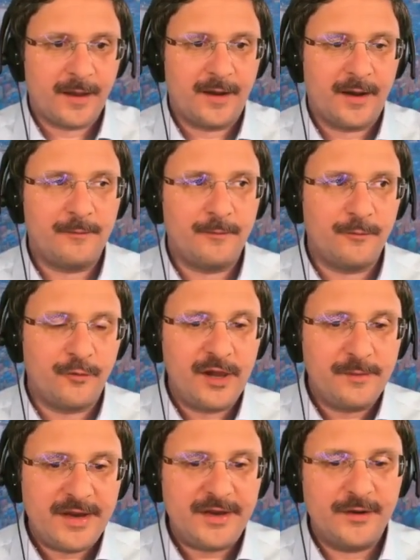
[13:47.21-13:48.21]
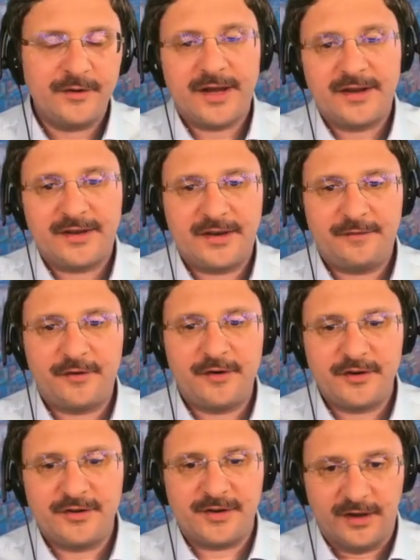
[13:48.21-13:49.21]
will mean you'll get
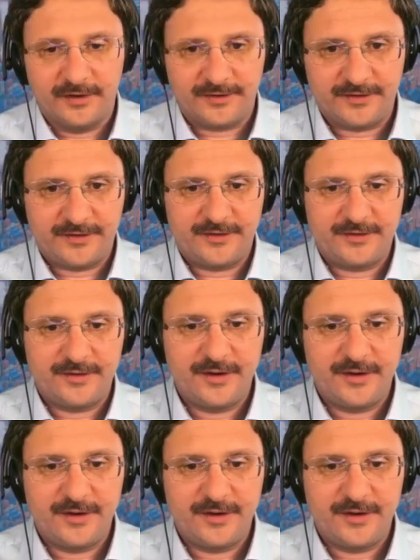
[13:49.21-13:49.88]
different results.